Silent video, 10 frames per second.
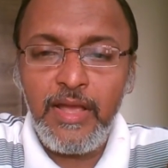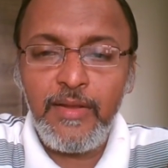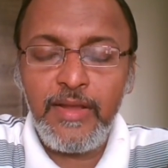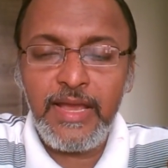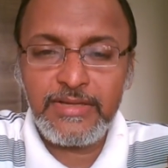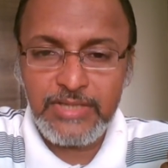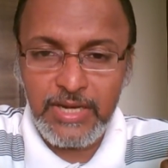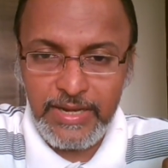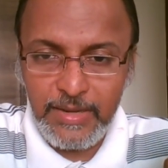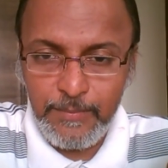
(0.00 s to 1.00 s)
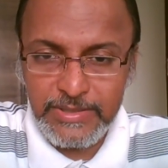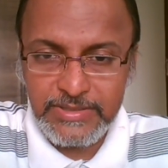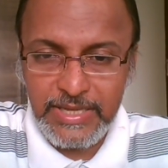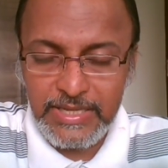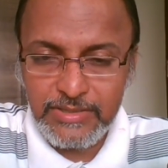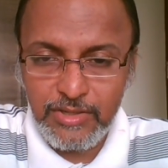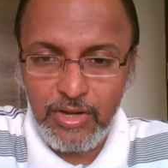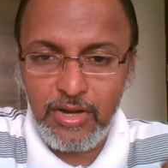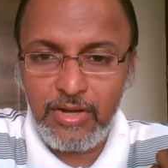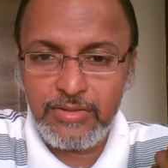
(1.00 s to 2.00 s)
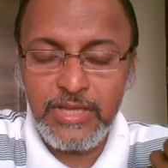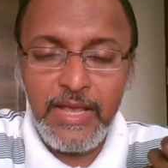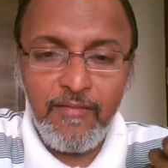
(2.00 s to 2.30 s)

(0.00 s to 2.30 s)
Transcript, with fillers: he has done any business, loss,